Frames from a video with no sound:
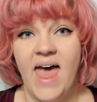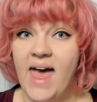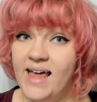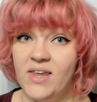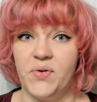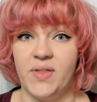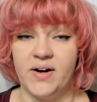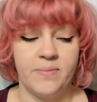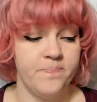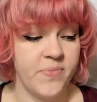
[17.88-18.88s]
Hello
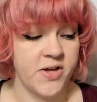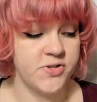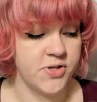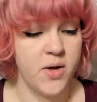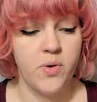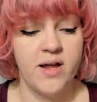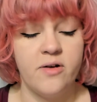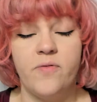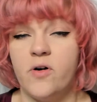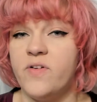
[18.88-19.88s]
there. Today we're
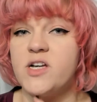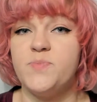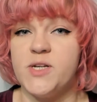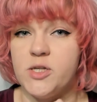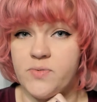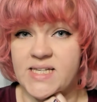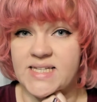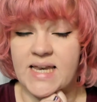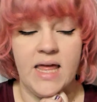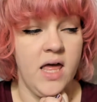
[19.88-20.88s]
here for a very special
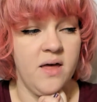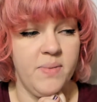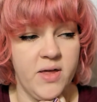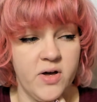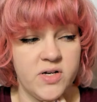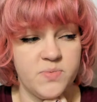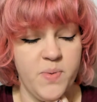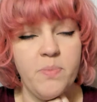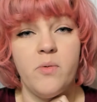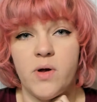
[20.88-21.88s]
reason, because
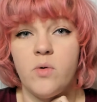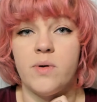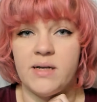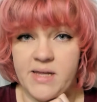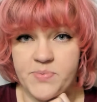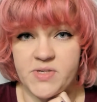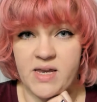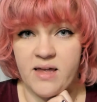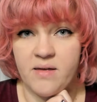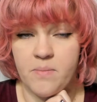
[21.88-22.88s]
people want to wear
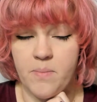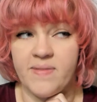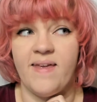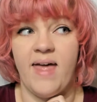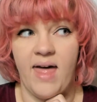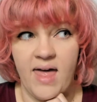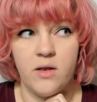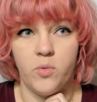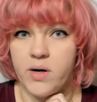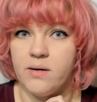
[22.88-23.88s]
lipstick, but they
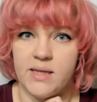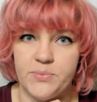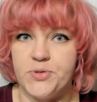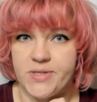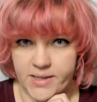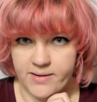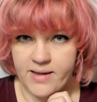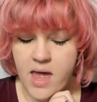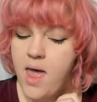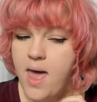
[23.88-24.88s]
hate wearing
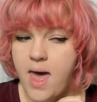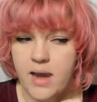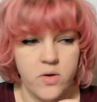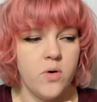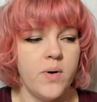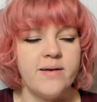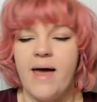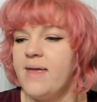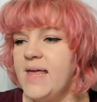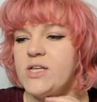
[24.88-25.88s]
lipstick. And you know what?
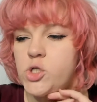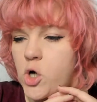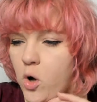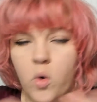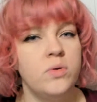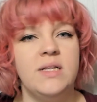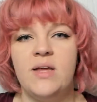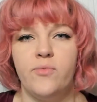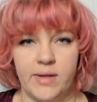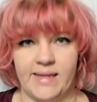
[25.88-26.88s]
I can
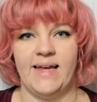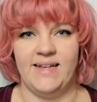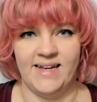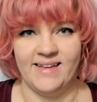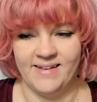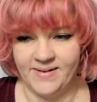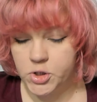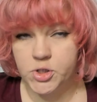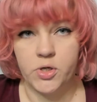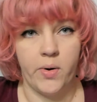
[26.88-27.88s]
totally relate.
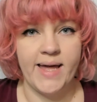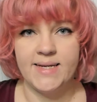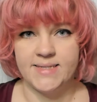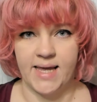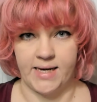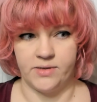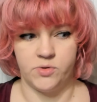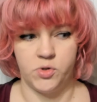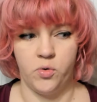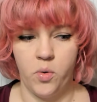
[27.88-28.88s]
So I
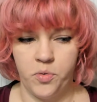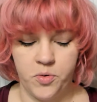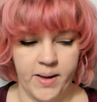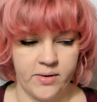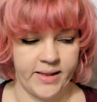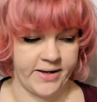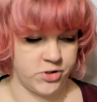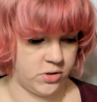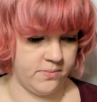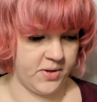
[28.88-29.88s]
decided to go through my
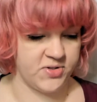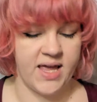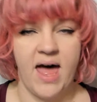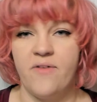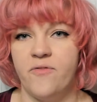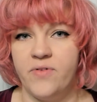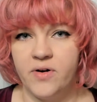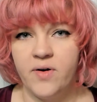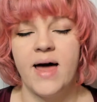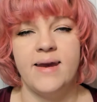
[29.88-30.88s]
collection because I have a
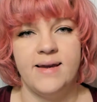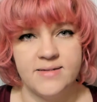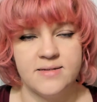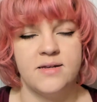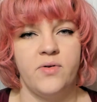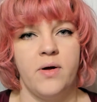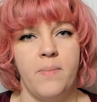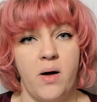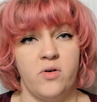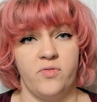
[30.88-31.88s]
very unnecessary
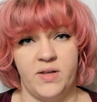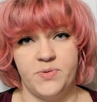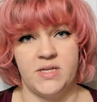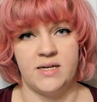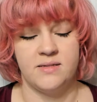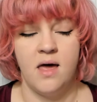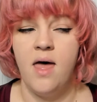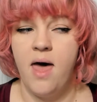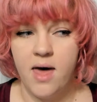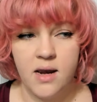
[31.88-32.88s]
amount of lipsticks
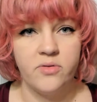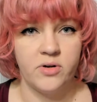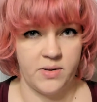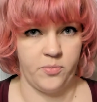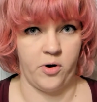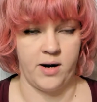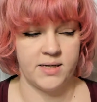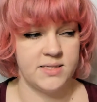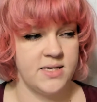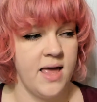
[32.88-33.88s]
and other lip
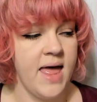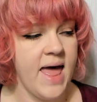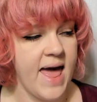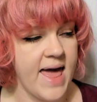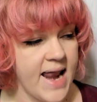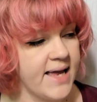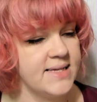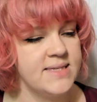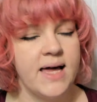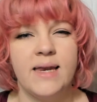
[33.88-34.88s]
products. And I
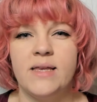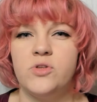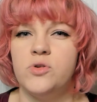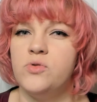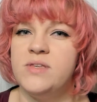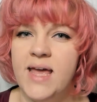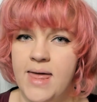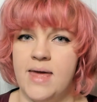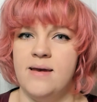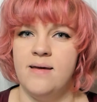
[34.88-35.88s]
decided to
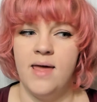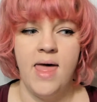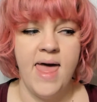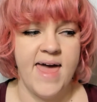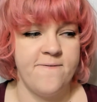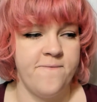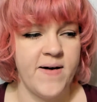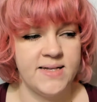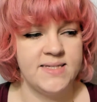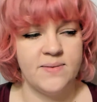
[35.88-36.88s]
dig in and
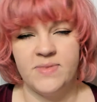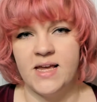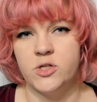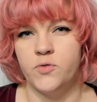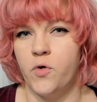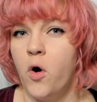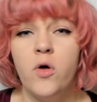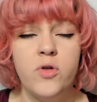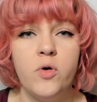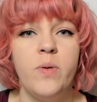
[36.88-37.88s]
find some things for
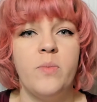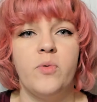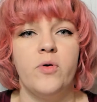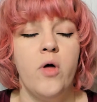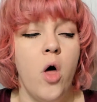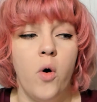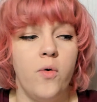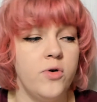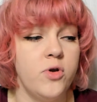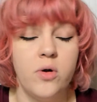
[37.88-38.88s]
all you people
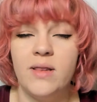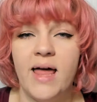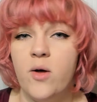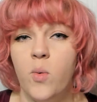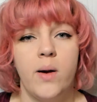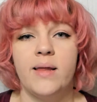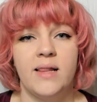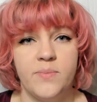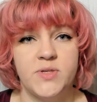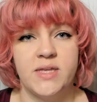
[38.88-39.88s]
who don't like wearing
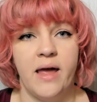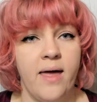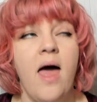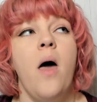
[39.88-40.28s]
lipstick,